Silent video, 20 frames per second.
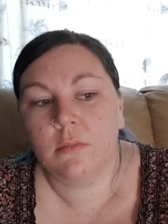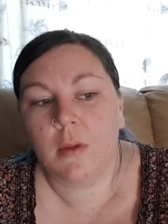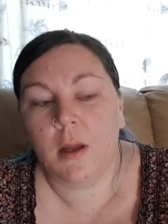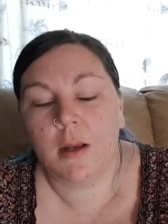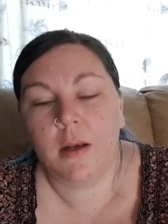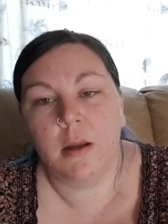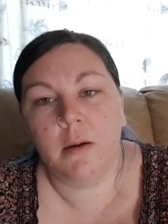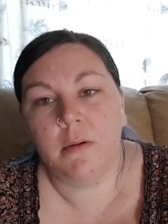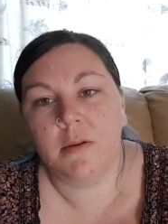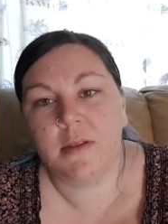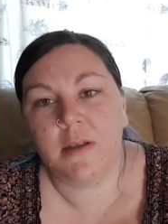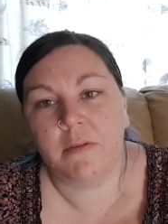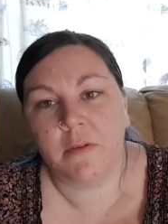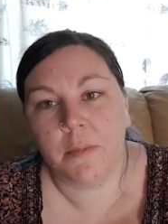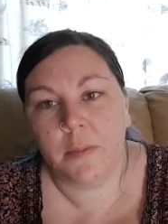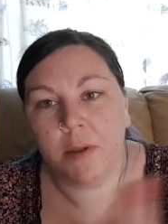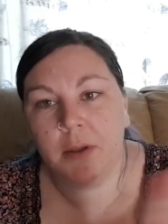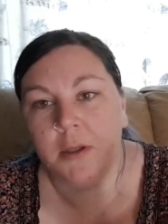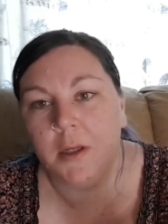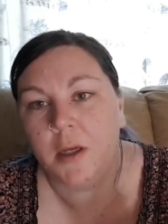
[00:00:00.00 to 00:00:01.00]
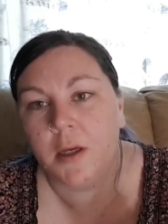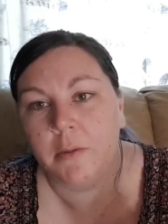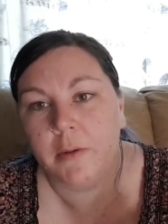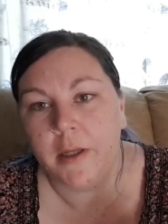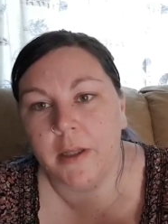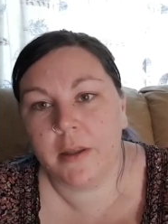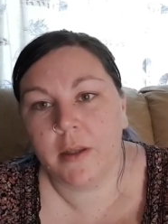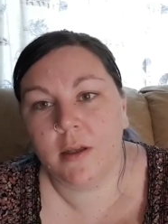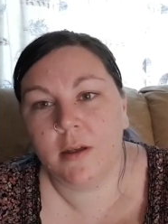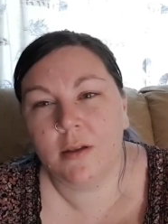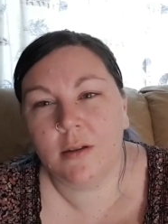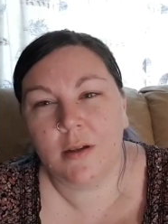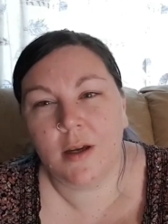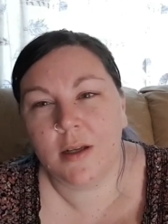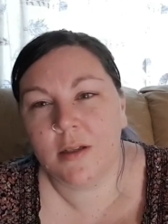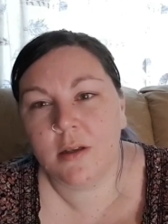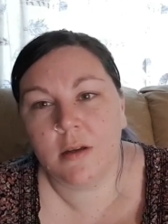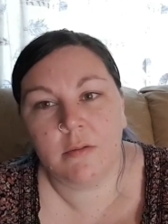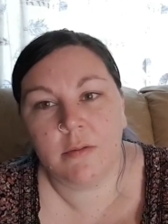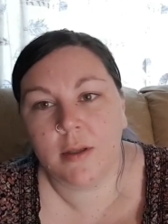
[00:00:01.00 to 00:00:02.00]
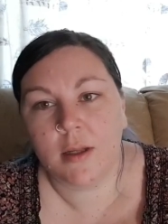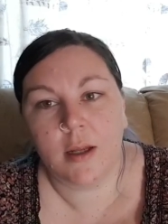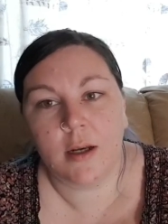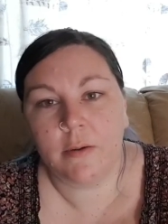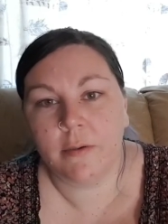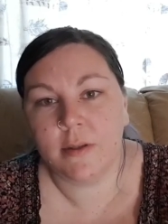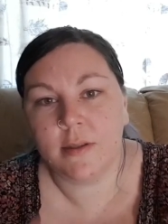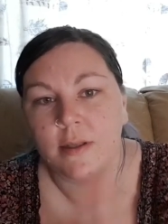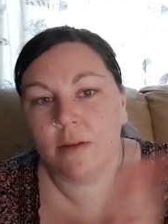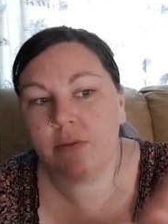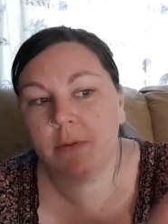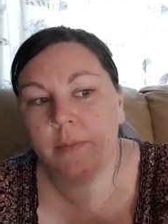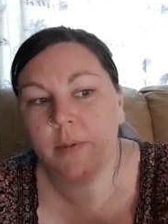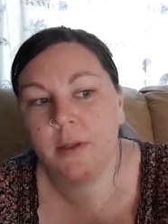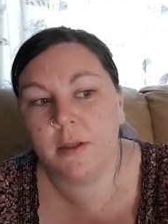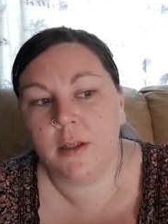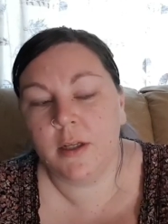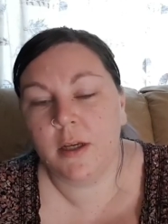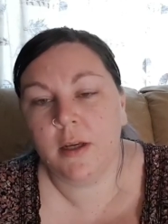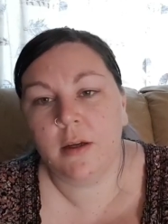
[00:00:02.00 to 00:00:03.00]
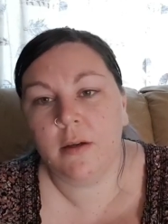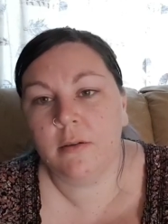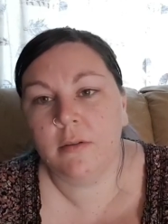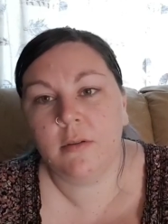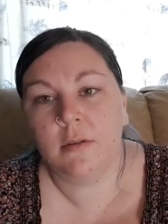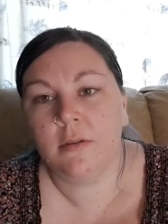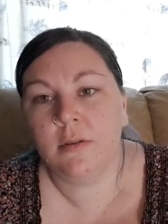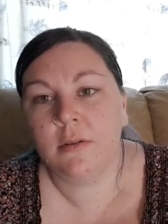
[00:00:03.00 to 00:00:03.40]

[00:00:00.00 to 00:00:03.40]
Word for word: And no one's ever been you either. I don't think anyone's ever been you.